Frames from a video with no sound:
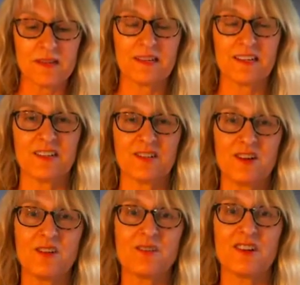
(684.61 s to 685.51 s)
But the, you know, the
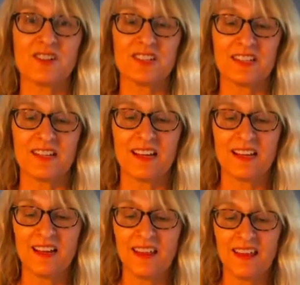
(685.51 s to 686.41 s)
overarching
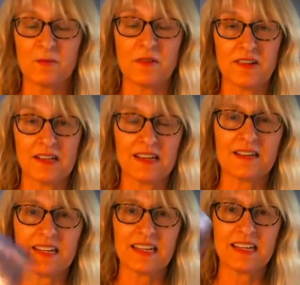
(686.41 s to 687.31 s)
theme of
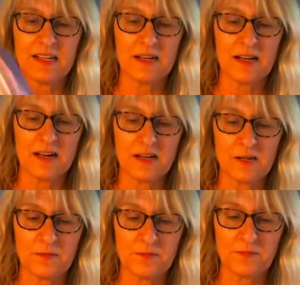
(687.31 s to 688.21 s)
clarity
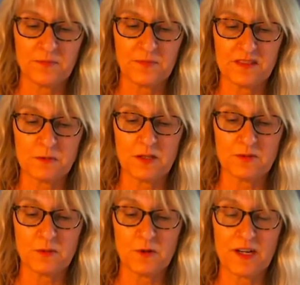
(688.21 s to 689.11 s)
um, something you've
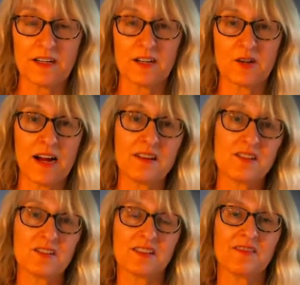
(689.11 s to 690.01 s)
been working on and
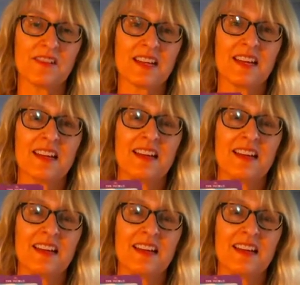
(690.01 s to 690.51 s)
grounding yourself in,